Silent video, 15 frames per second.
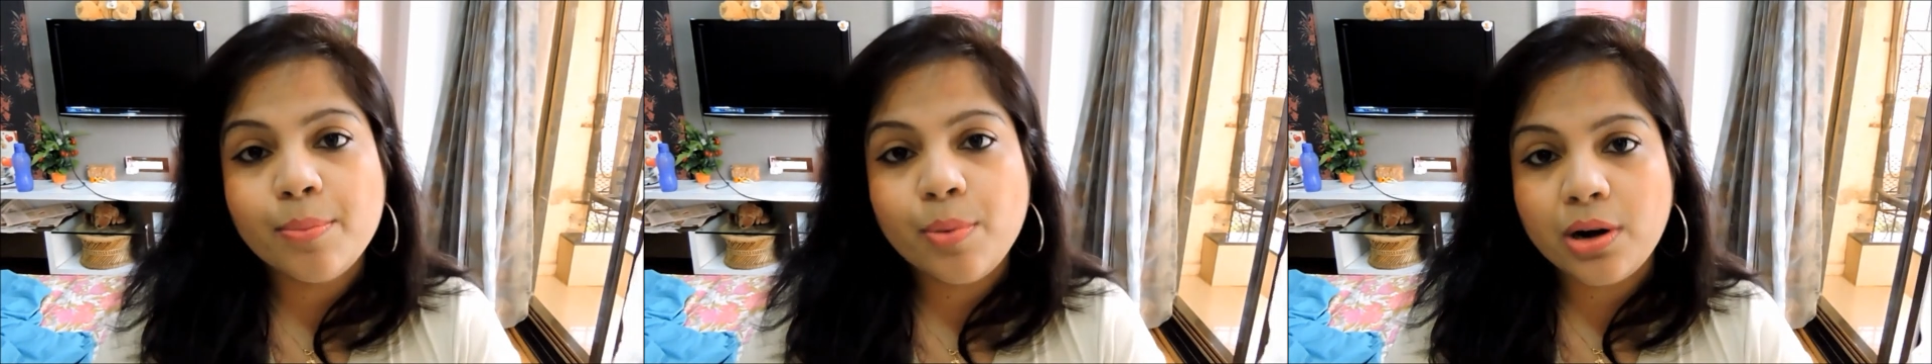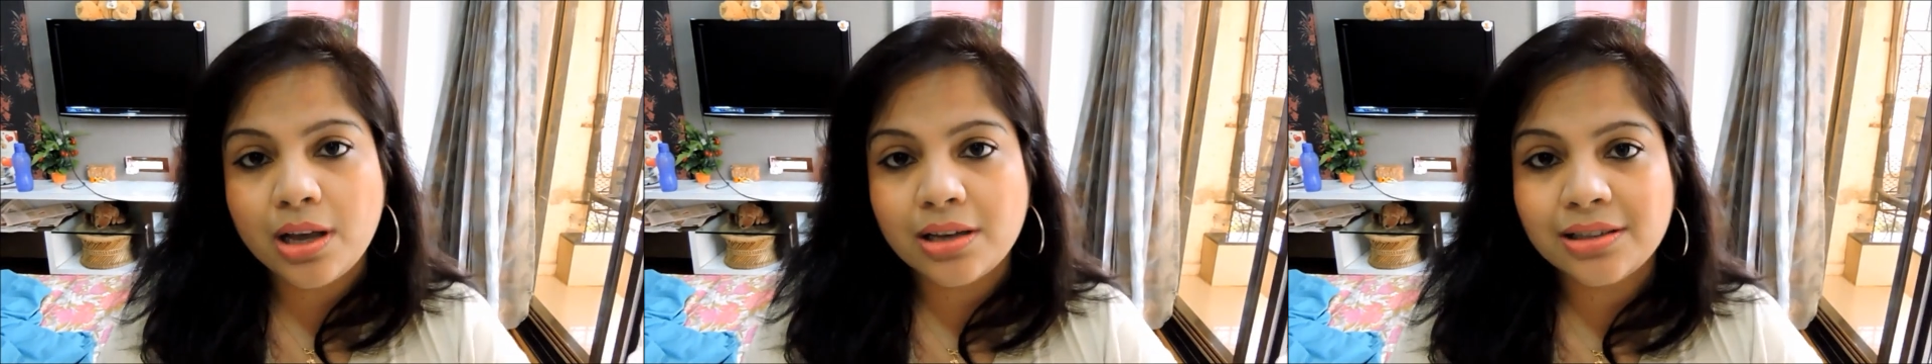
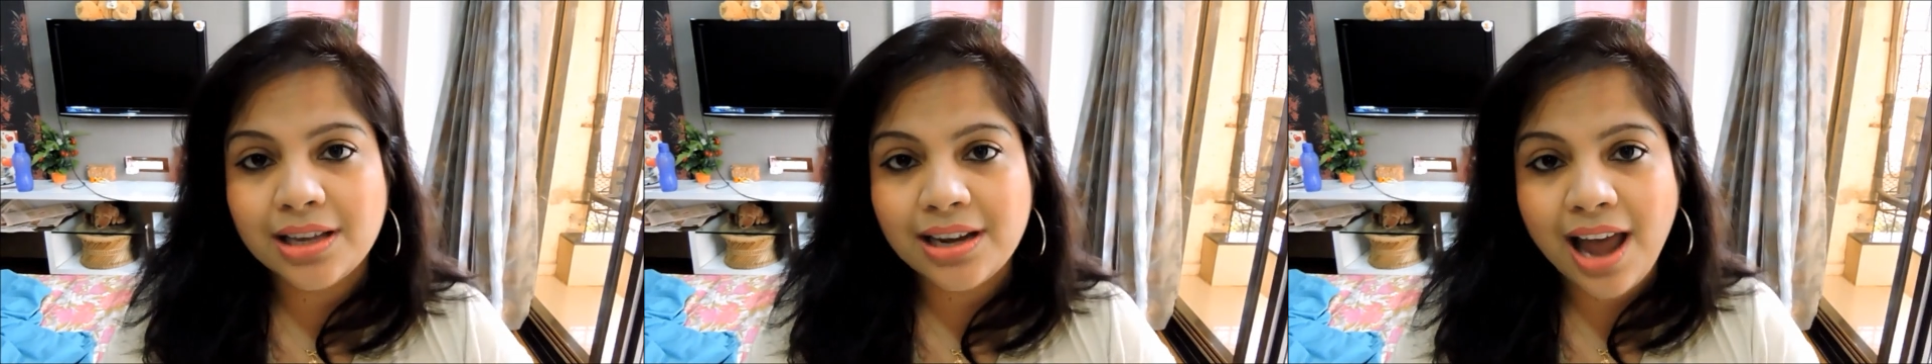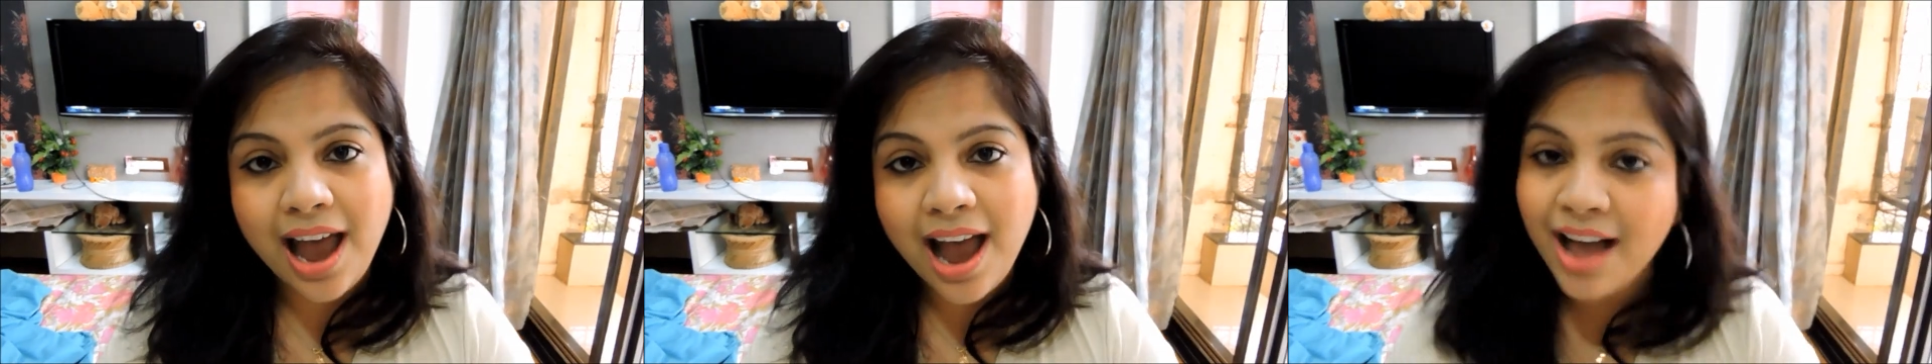products
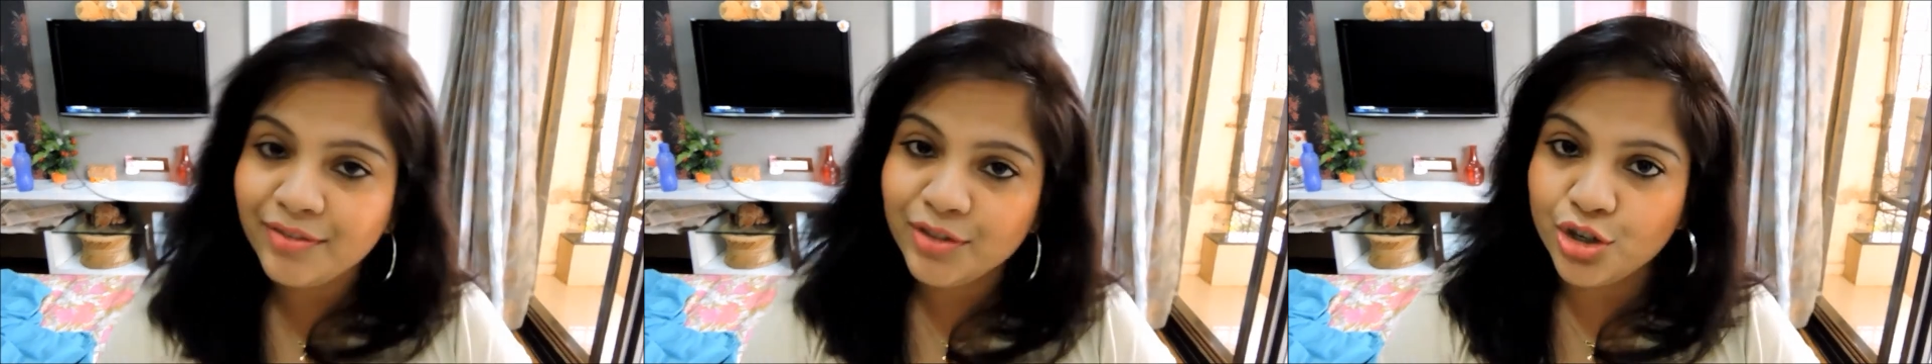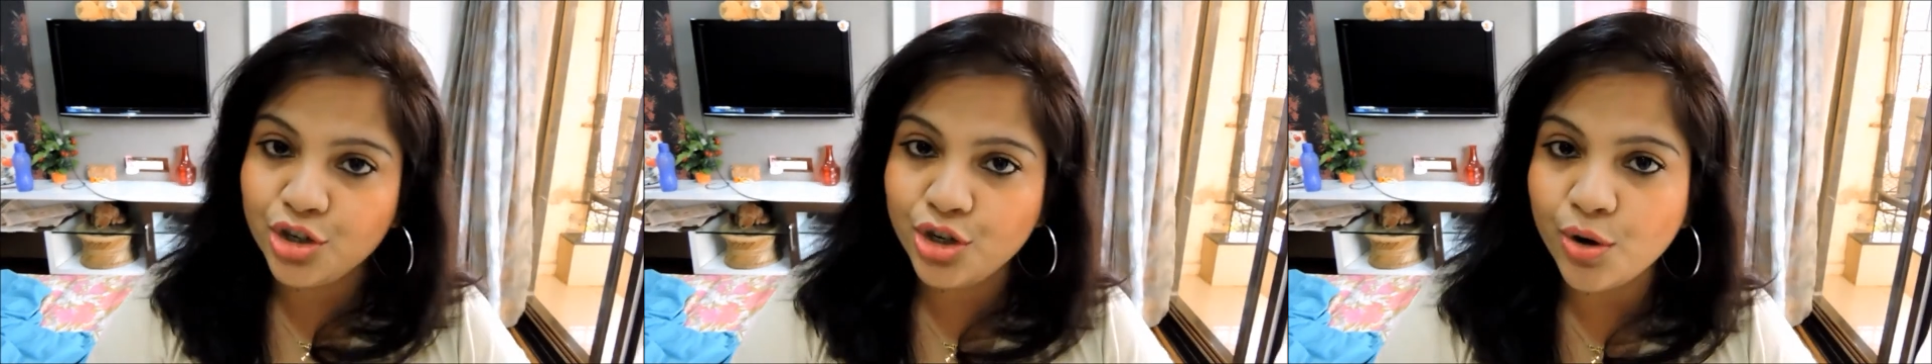that I
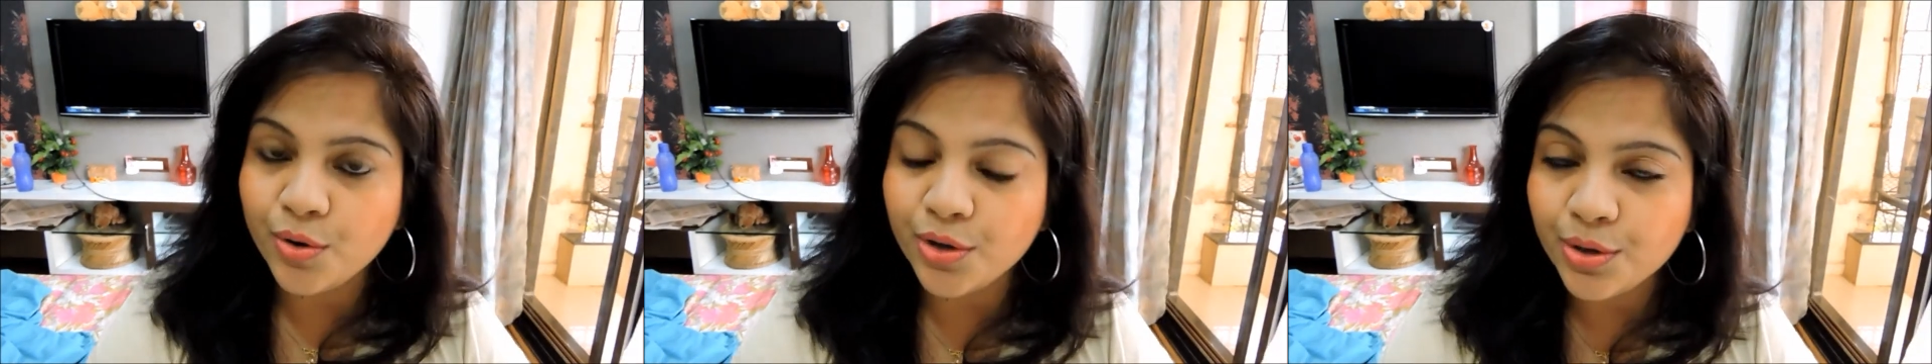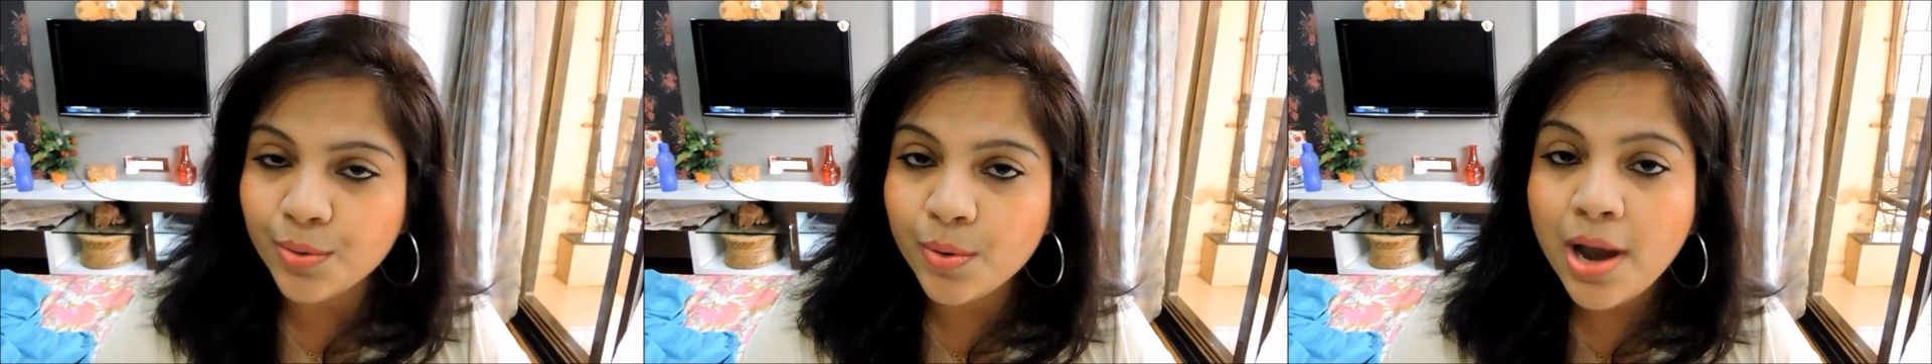have to show
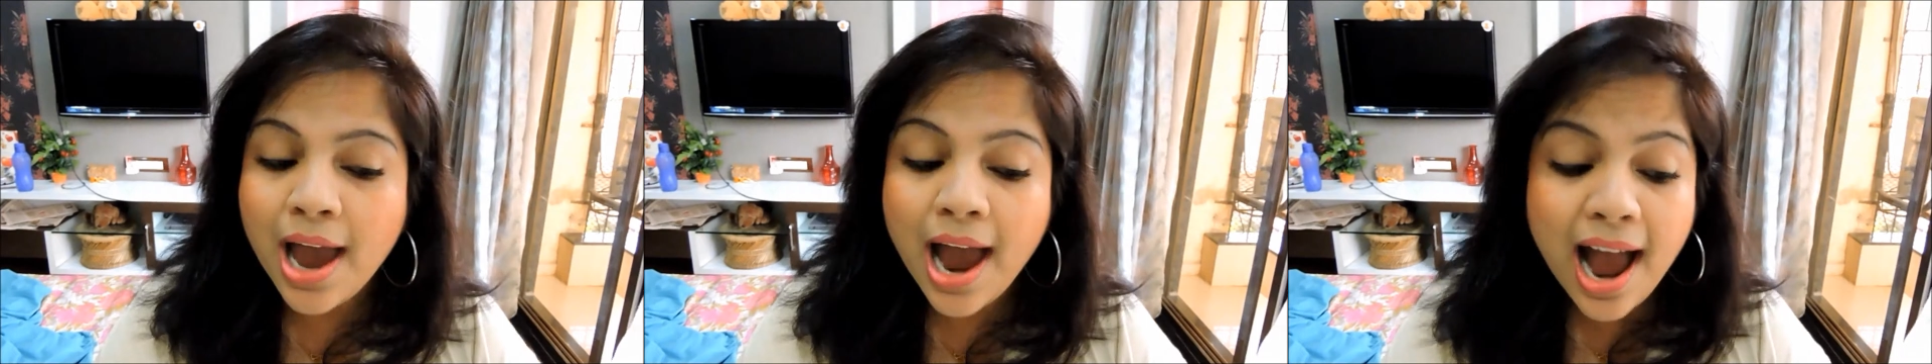you